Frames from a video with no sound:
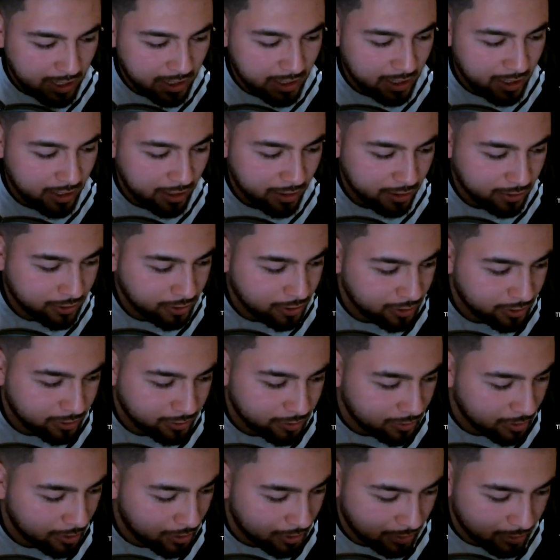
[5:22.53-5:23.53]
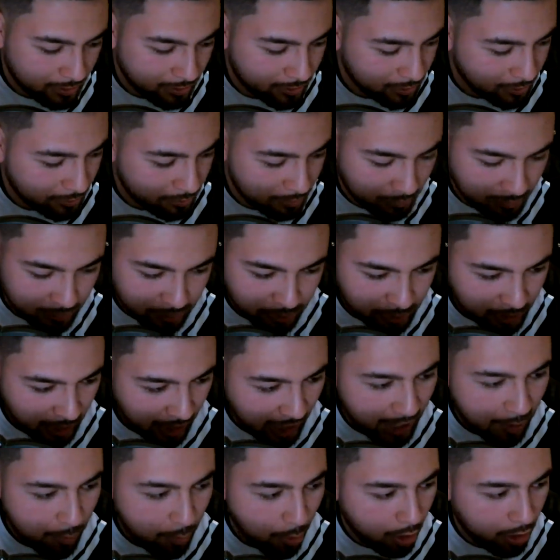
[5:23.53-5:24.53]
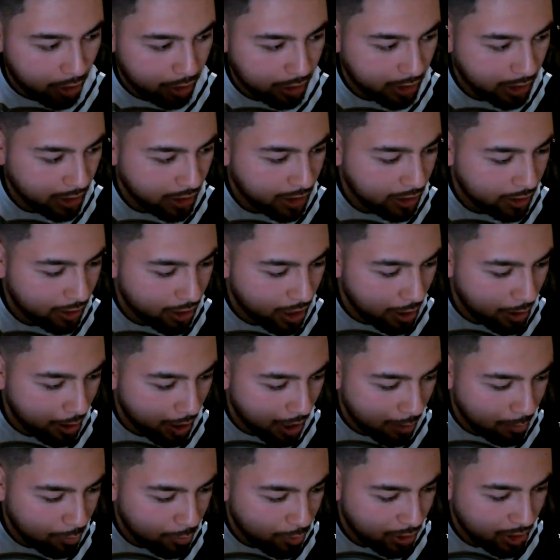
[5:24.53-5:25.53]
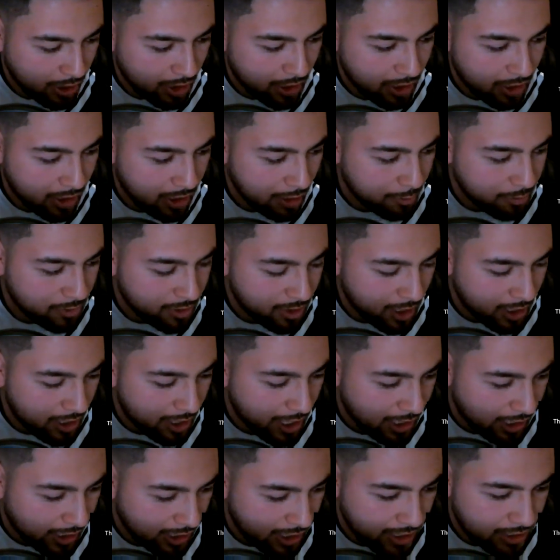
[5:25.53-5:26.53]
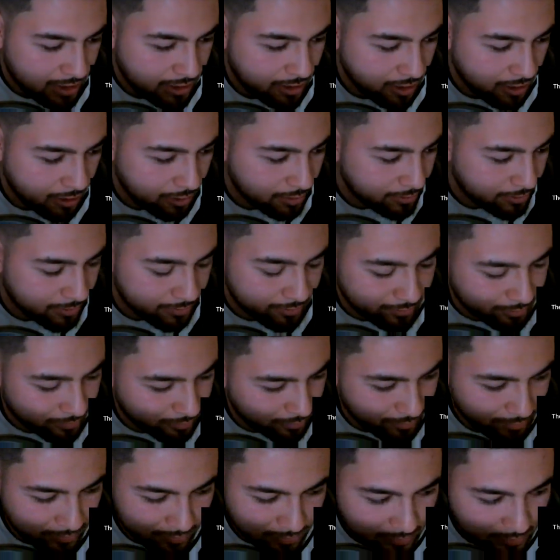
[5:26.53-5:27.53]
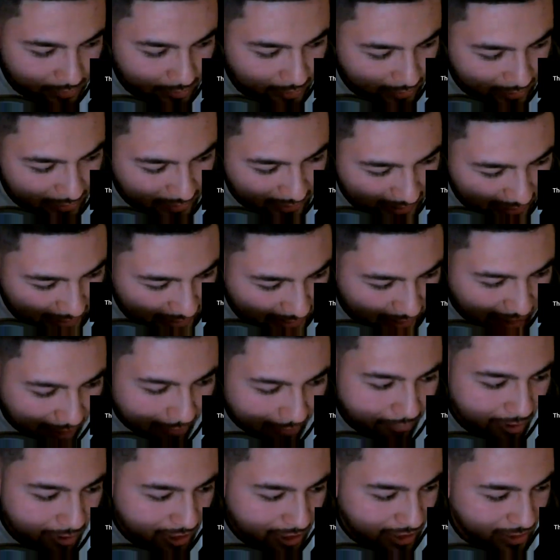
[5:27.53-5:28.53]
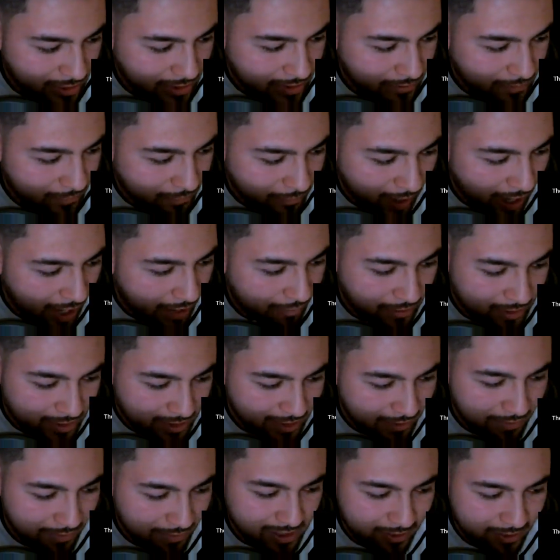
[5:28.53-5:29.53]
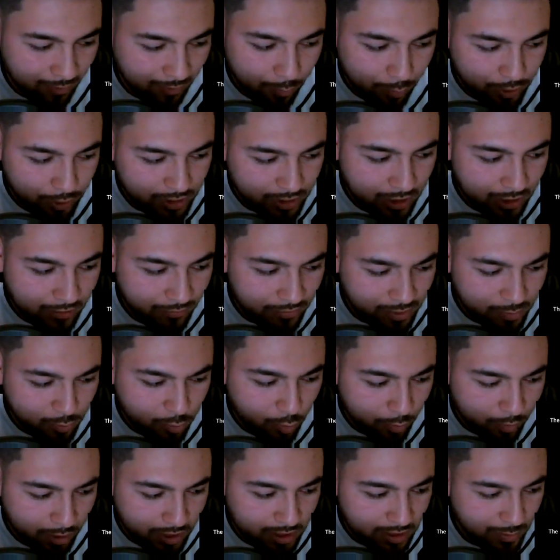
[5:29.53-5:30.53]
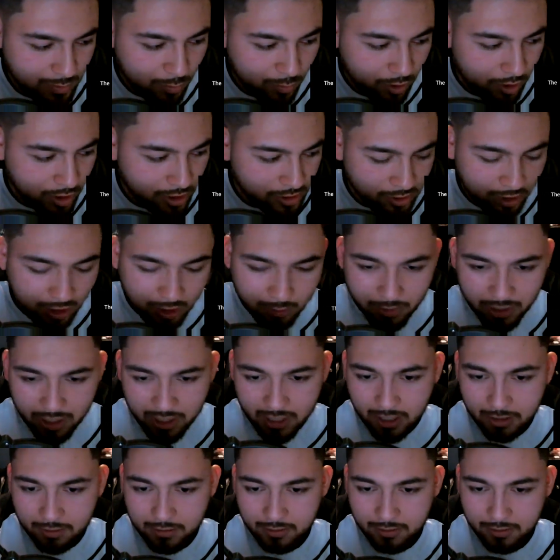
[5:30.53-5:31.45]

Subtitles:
here just eyeballing it here, I'm looking and I'm saying at least 75 to 77% of this momentum bar is all America.